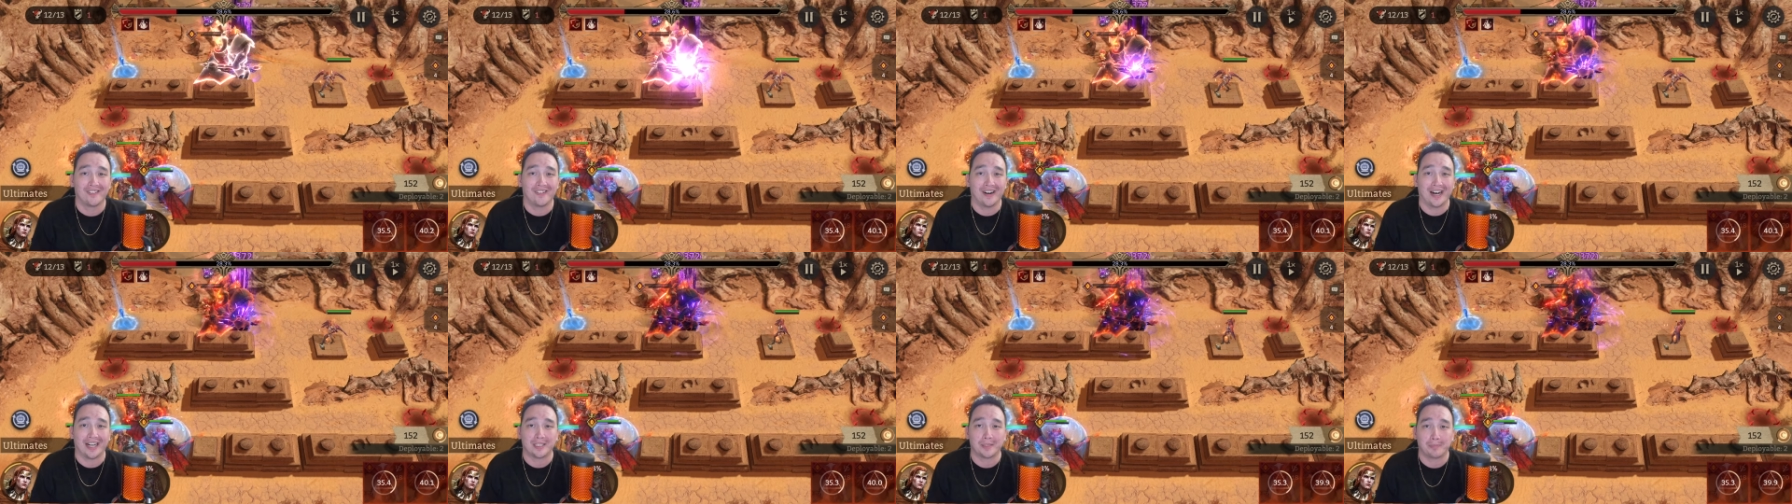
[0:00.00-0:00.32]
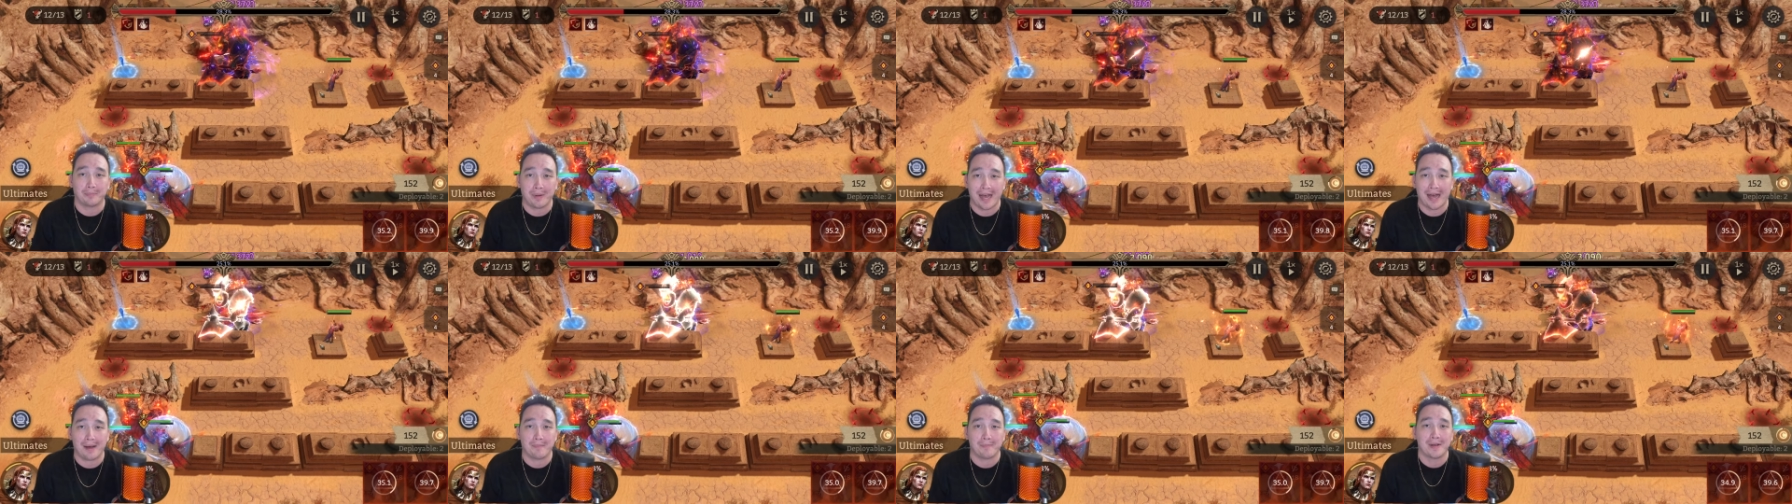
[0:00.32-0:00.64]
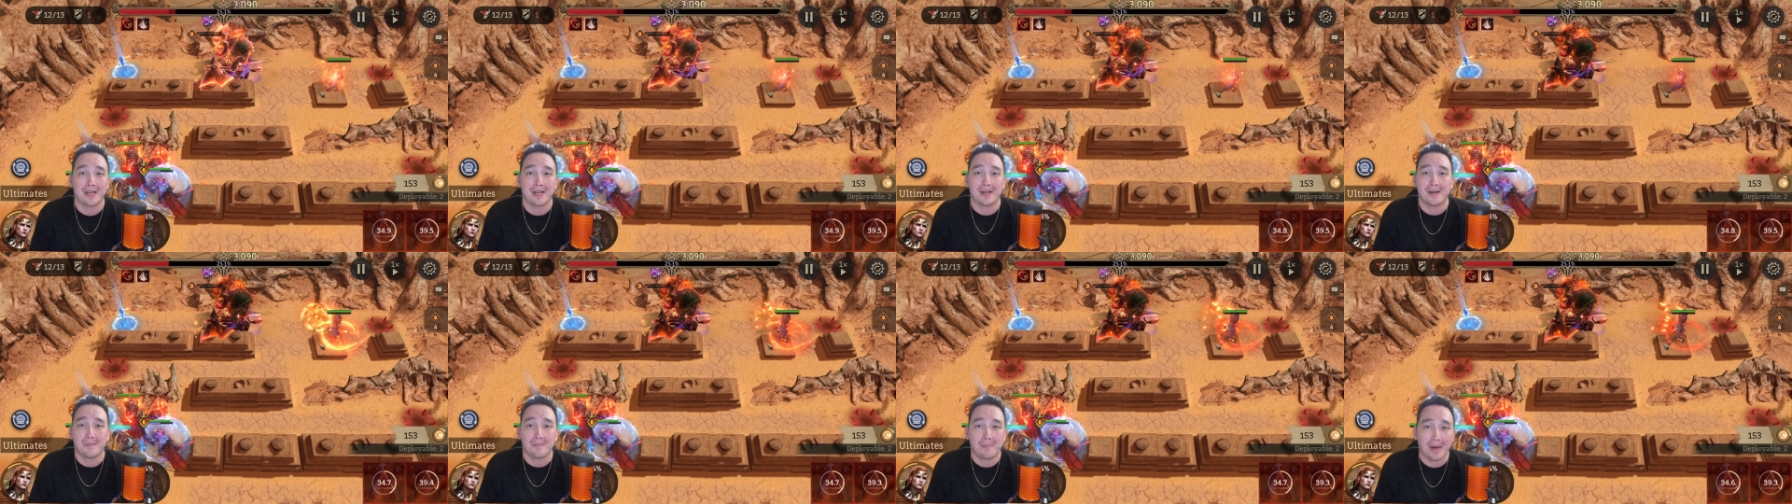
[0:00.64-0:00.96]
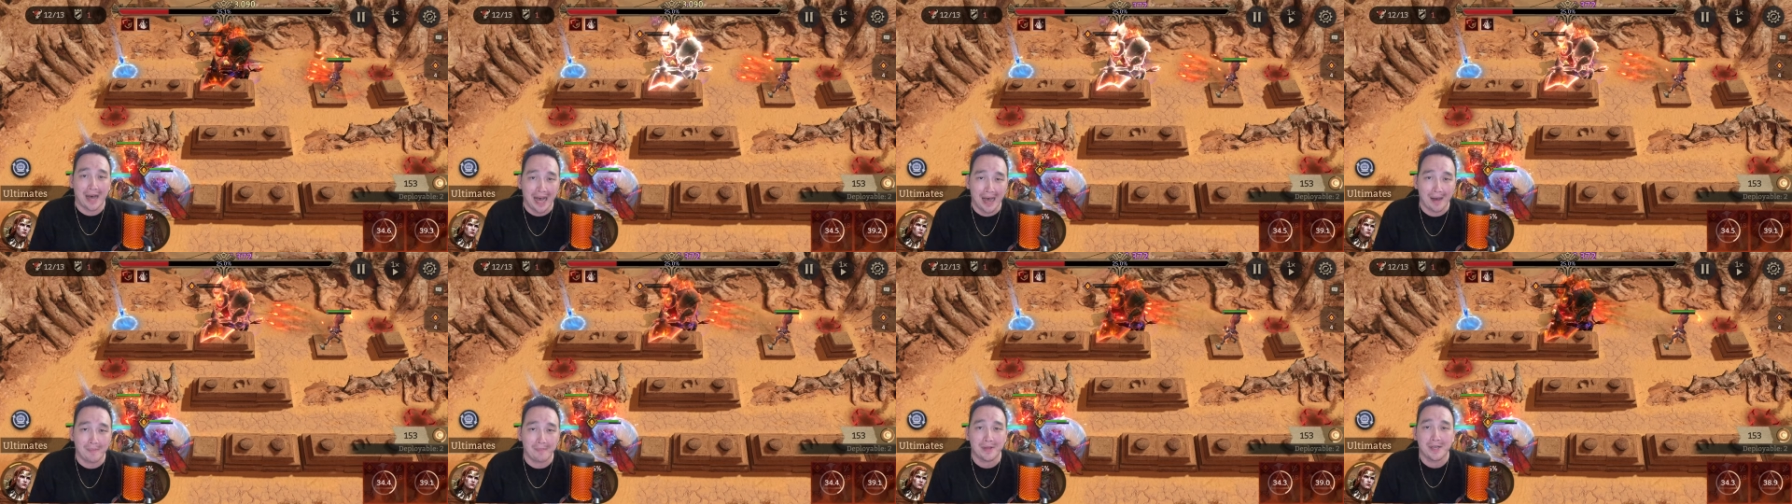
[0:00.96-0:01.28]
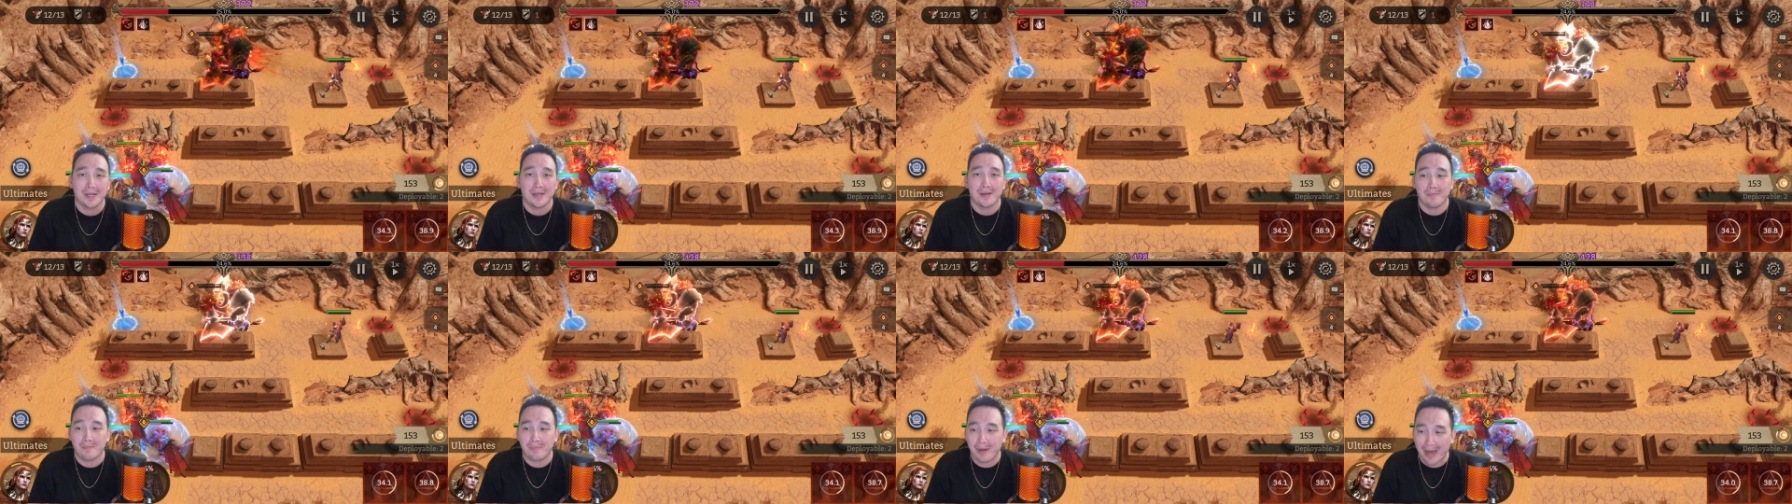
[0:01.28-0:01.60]
Watch. Bop, bop,
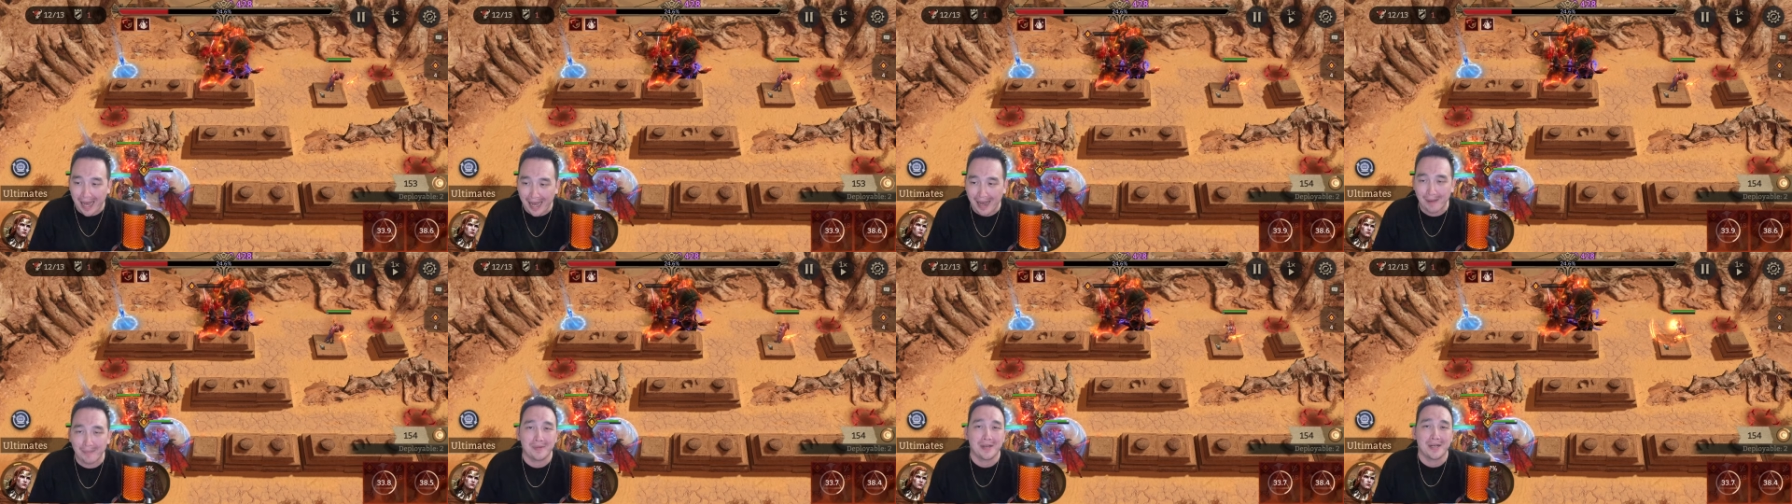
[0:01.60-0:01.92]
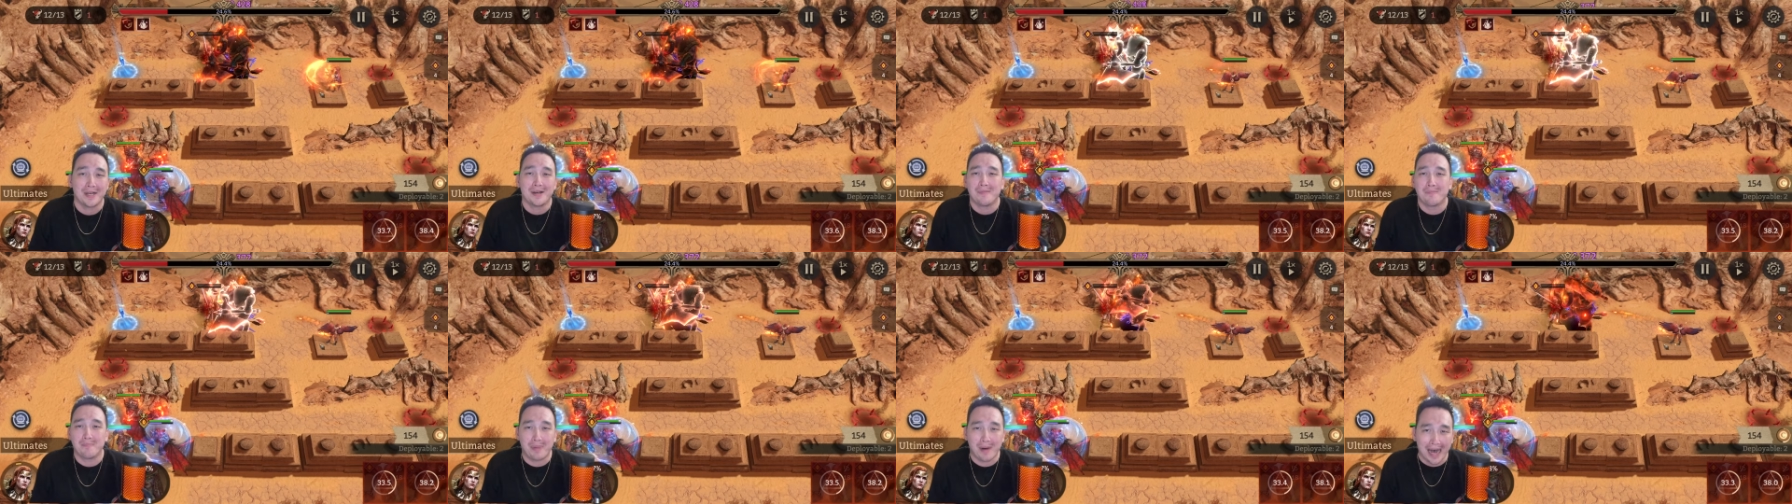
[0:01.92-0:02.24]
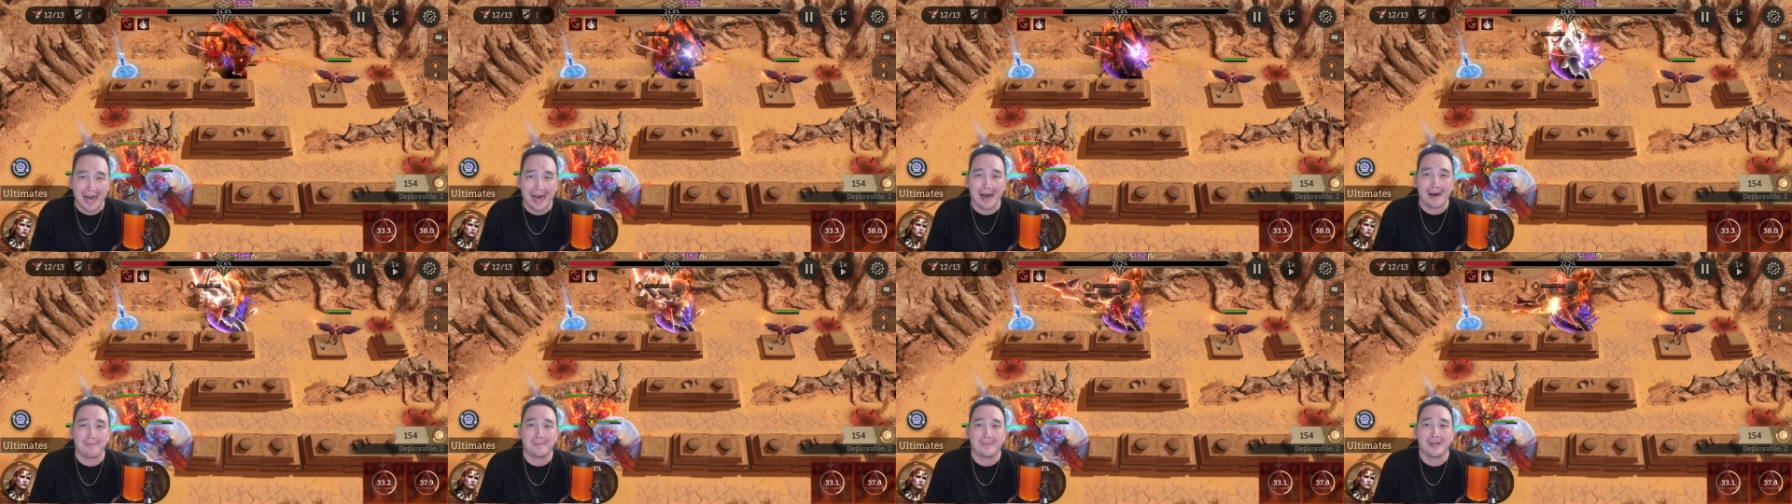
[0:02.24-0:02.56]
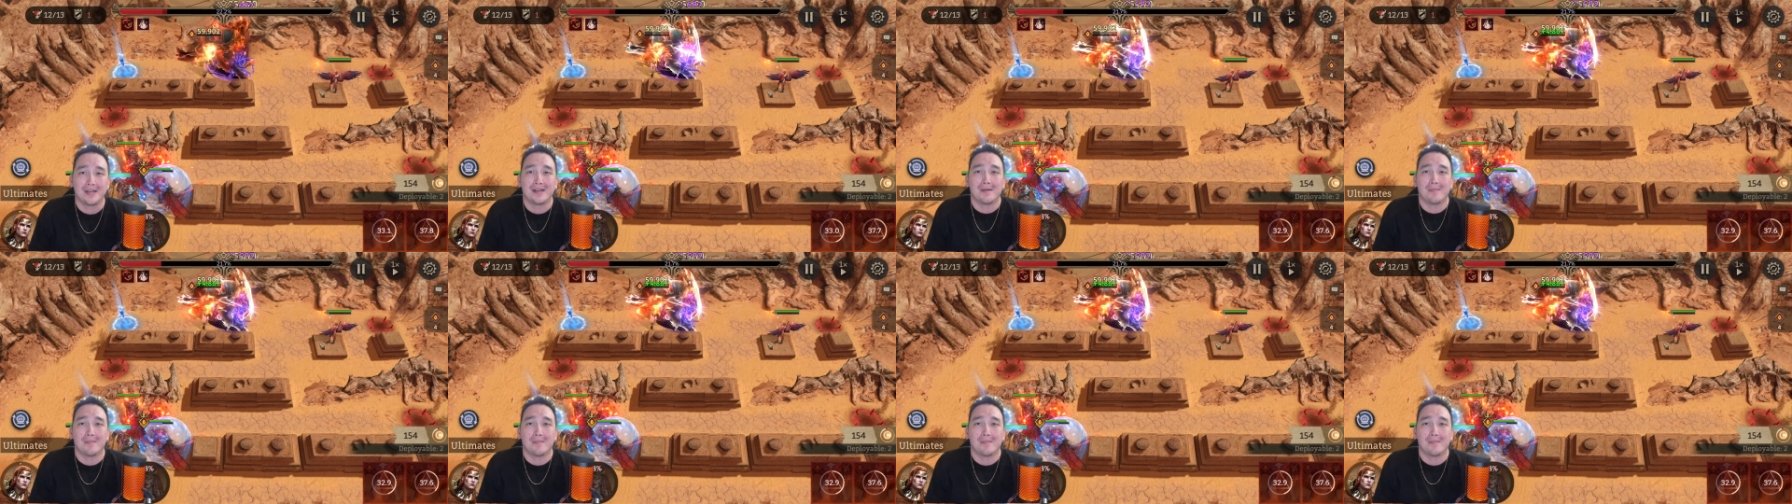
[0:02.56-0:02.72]
bop, bop,